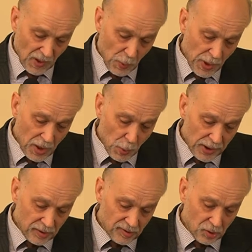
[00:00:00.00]
where
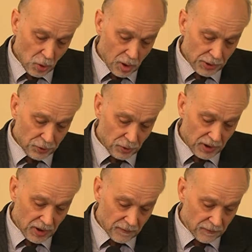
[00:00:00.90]
one is called to
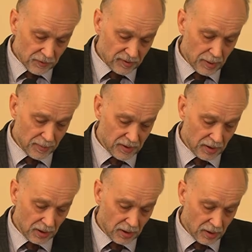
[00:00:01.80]
give
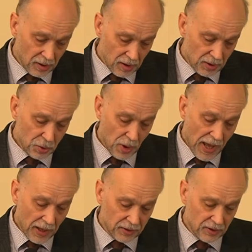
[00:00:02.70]
something, to
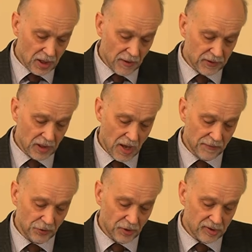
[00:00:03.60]
act after
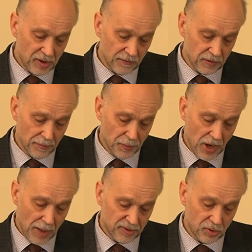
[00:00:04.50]
having received,
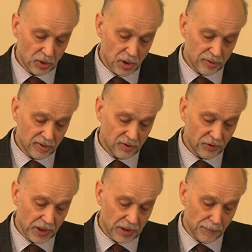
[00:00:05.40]
perhaps to close the
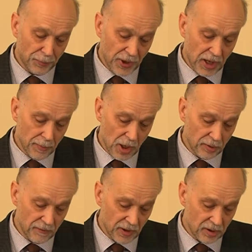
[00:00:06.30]
screen and pray
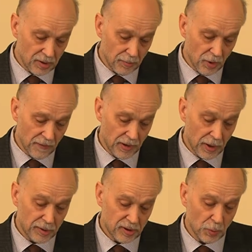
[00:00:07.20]
about the victim of an
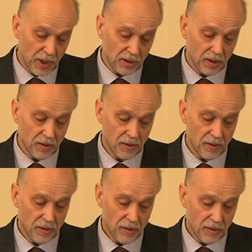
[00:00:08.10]
earthquake
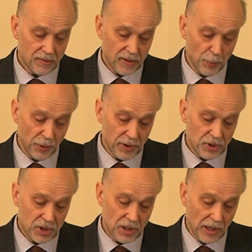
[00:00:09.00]
somewhere in
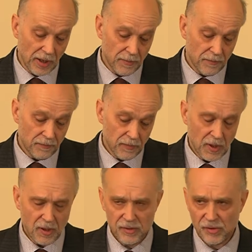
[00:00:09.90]
Chile.
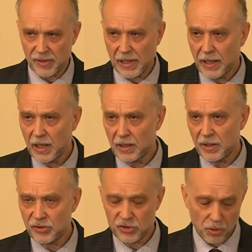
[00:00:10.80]
There is an
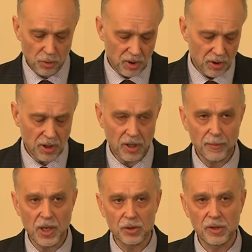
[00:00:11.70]
English joke
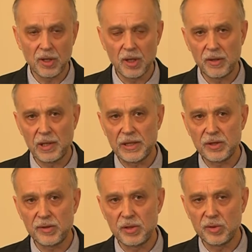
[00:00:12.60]
about the
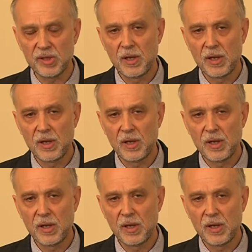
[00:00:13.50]
latest news.